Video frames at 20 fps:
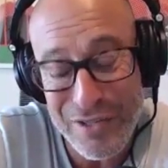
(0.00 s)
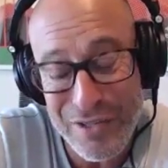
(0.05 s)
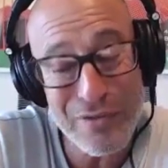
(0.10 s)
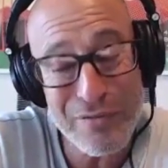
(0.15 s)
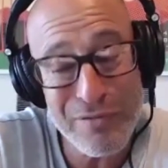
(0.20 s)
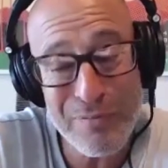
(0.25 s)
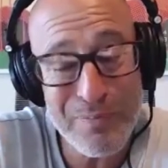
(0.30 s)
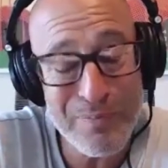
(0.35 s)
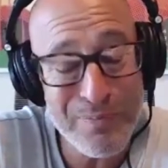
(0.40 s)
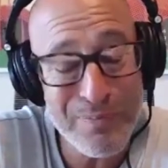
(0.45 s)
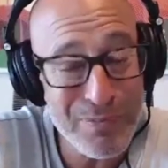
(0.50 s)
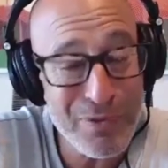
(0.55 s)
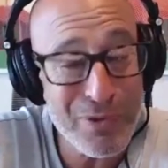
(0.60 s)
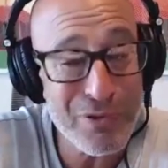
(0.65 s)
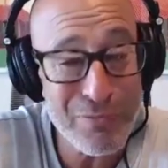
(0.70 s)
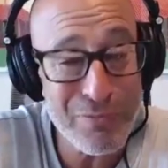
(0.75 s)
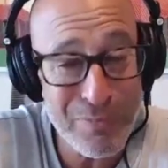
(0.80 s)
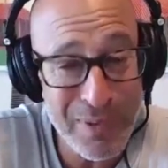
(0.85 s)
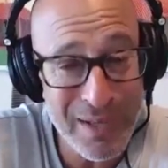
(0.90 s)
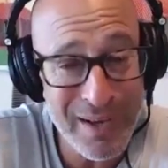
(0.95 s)
and you
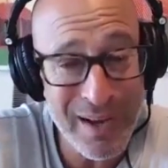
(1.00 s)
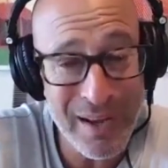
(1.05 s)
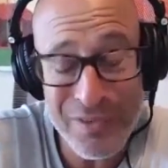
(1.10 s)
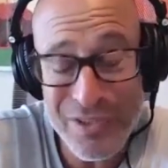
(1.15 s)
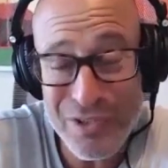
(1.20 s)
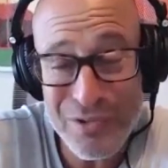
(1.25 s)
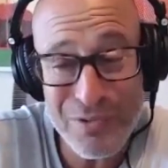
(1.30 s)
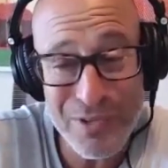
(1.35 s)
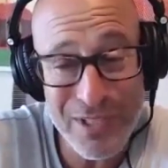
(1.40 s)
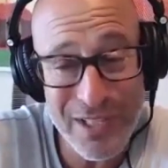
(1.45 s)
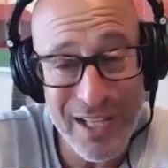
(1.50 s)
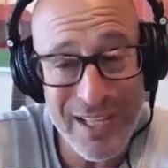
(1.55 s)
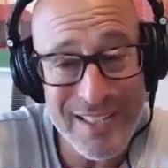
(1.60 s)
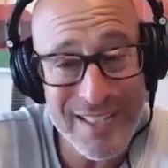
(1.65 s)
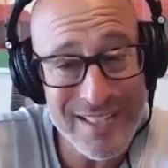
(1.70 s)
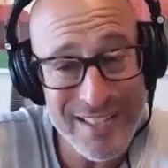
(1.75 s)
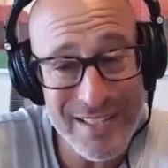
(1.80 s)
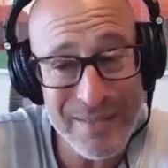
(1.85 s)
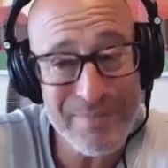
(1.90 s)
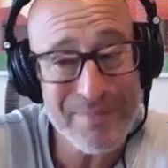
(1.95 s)
you've been. I just
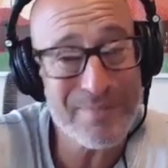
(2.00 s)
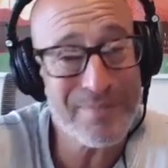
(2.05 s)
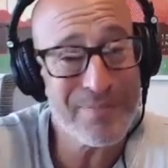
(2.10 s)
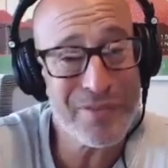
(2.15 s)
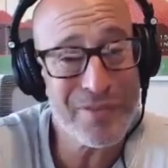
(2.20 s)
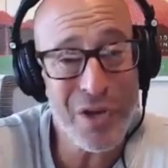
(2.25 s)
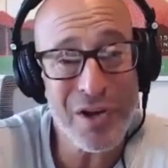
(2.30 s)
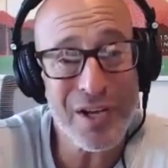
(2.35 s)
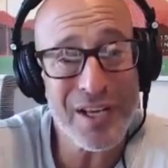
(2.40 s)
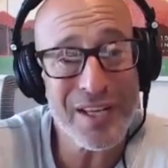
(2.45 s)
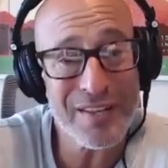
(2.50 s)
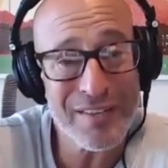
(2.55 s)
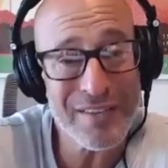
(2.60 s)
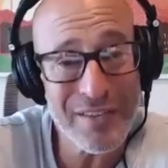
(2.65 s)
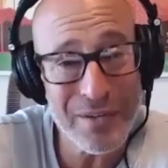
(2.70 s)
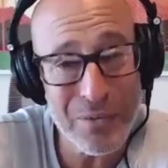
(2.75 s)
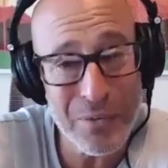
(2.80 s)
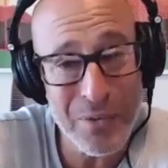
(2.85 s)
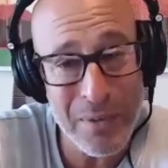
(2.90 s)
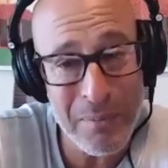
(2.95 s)
realized as I'm talking
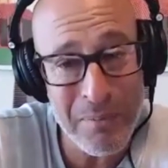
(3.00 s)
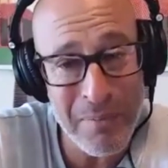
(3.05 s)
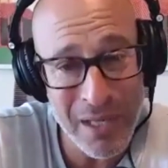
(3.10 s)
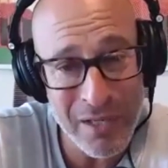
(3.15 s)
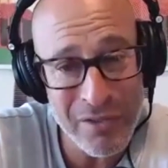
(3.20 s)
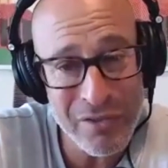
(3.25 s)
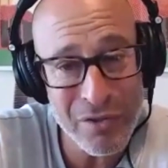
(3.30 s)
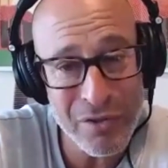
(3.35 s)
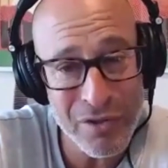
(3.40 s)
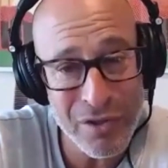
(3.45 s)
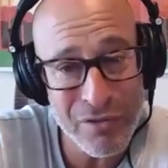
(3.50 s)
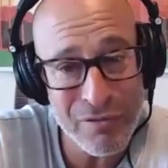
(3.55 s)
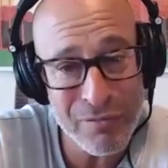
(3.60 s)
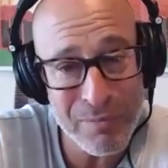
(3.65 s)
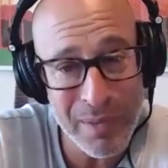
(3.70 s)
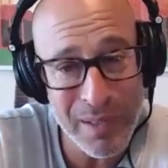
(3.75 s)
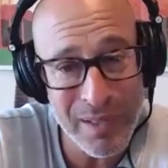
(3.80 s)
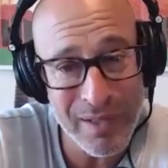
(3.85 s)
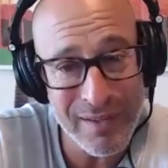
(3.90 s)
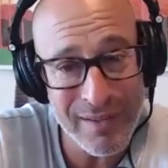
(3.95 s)
to you what a mentor
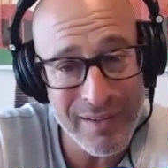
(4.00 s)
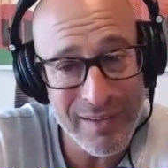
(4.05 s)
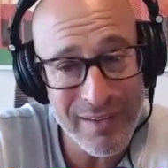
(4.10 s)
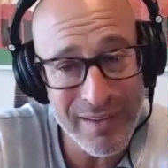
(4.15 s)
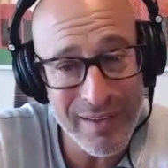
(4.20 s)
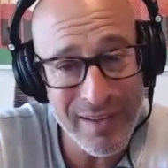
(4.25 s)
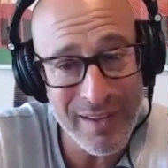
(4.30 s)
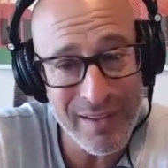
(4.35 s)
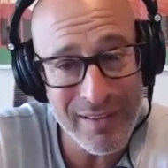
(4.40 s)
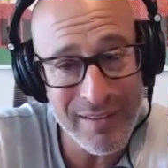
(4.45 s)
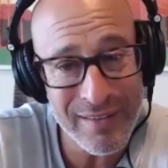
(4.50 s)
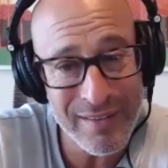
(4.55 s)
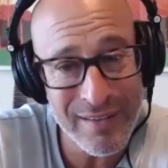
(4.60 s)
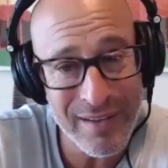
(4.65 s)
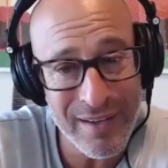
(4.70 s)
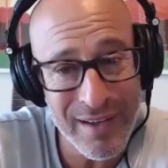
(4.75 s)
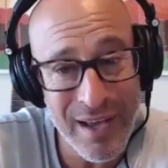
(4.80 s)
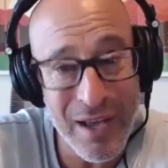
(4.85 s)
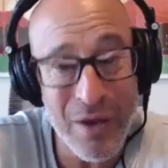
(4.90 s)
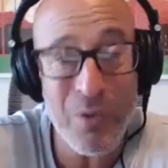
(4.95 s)
you've been
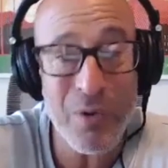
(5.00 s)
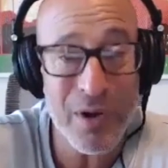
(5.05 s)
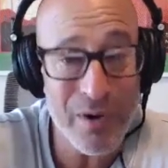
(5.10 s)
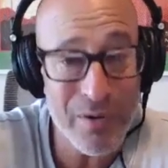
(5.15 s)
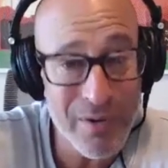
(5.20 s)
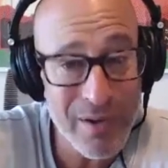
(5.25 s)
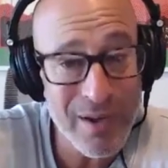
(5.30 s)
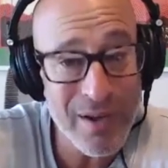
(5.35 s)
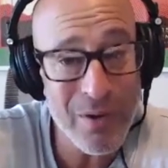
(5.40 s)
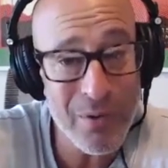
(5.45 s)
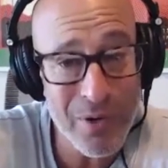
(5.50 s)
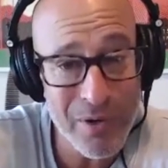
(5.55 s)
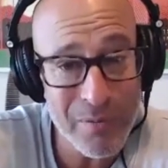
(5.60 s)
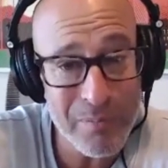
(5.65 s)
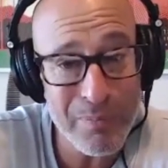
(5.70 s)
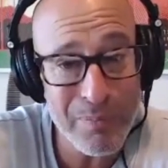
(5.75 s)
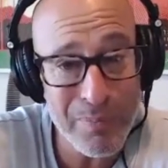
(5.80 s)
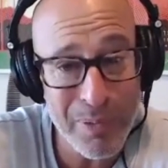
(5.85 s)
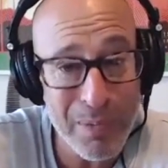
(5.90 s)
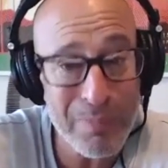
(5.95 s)
and uh, I want to I
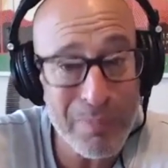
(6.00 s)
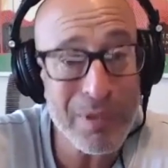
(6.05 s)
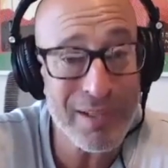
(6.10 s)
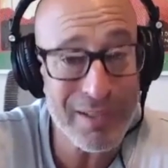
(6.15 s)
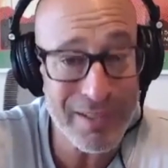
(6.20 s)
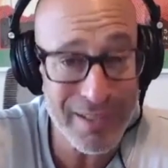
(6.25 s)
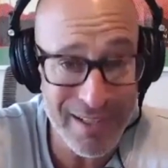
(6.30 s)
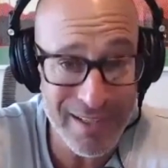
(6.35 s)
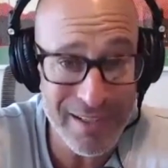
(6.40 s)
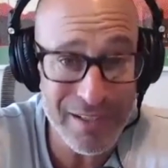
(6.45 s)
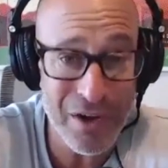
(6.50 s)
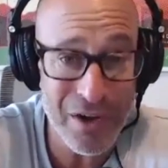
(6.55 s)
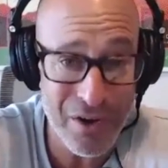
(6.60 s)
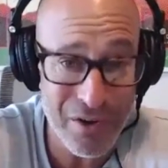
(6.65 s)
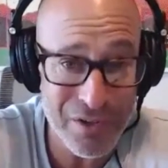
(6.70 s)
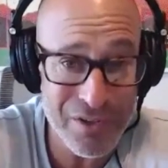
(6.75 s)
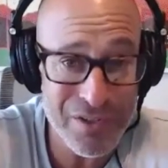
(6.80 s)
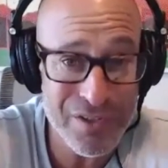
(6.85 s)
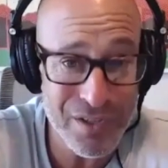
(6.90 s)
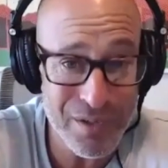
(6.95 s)
want to publicly
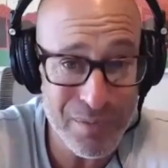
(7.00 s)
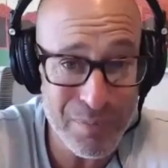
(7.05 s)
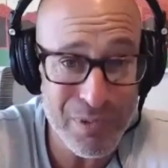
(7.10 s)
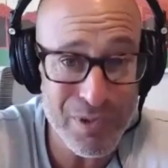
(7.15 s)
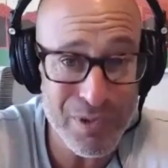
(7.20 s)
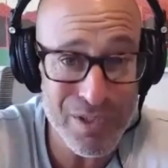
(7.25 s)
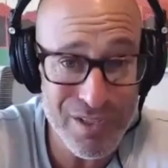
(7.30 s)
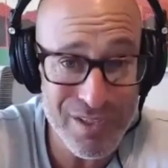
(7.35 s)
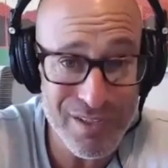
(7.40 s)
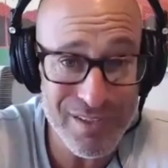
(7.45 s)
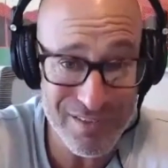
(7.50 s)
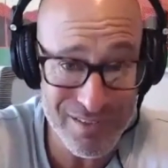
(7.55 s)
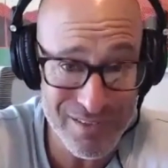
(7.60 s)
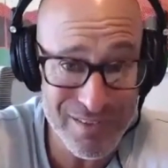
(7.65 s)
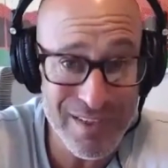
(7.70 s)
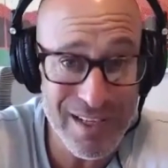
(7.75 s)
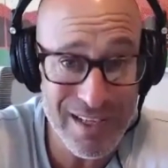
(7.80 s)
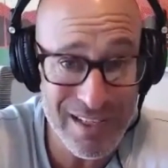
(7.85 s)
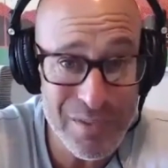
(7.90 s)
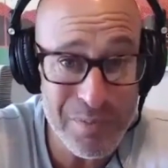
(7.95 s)
acknowledge and appreciate
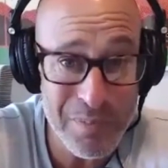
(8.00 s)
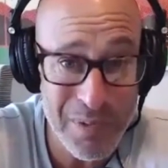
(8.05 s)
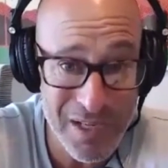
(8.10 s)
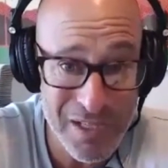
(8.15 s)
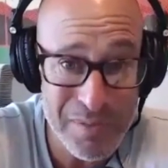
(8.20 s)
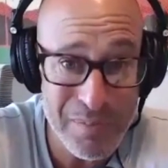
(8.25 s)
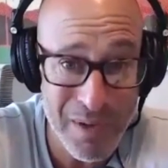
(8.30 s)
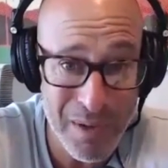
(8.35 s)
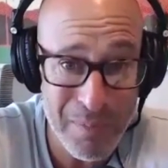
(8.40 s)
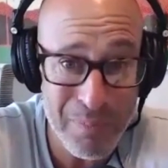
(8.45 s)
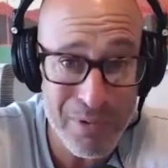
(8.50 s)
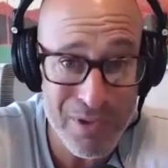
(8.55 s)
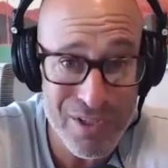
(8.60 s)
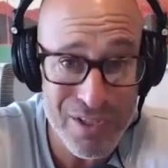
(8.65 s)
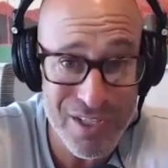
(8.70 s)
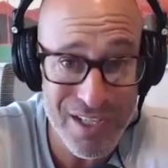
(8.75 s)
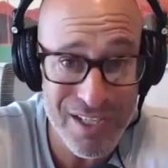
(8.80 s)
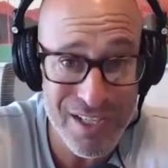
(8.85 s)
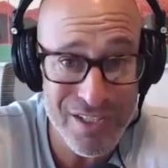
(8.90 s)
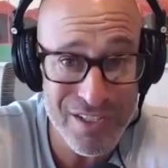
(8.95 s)
express my
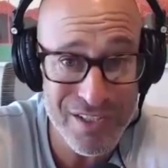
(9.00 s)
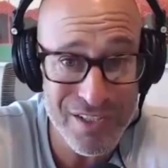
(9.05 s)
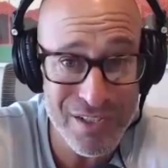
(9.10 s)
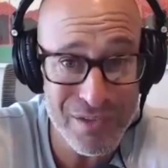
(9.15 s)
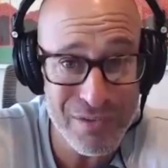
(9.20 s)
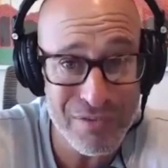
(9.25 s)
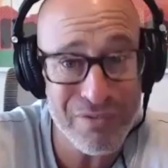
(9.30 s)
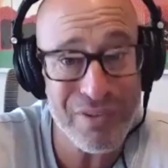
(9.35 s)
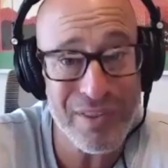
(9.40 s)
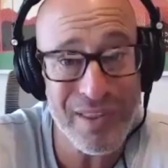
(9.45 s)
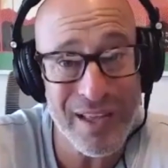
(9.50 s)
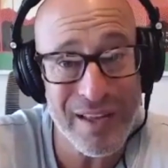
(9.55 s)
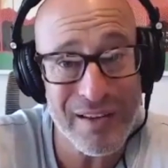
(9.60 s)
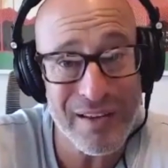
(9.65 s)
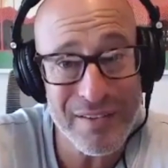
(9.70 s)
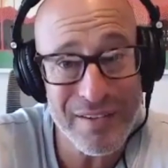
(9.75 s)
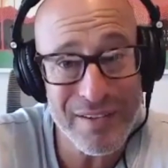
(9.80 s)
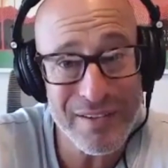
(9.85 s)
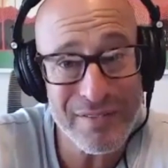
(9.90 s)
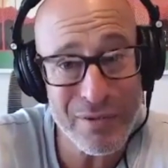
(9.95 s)
appreciation to you for
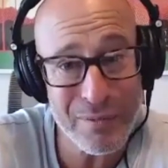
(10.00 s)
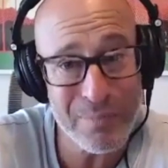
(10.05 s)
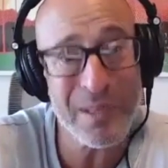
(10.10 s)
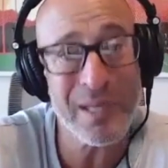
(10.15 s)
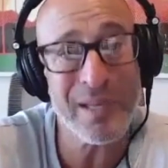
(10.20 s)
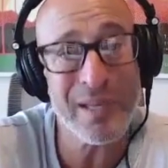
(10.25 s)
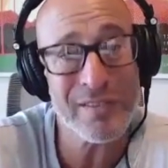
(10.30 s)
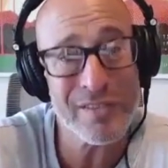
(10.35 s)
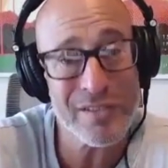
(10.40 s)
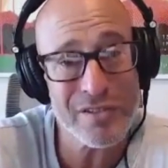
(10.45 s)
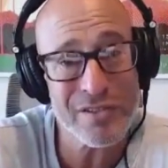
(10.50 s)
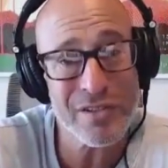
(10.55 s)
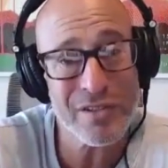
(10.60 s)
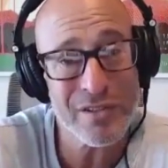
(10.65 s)
that for being my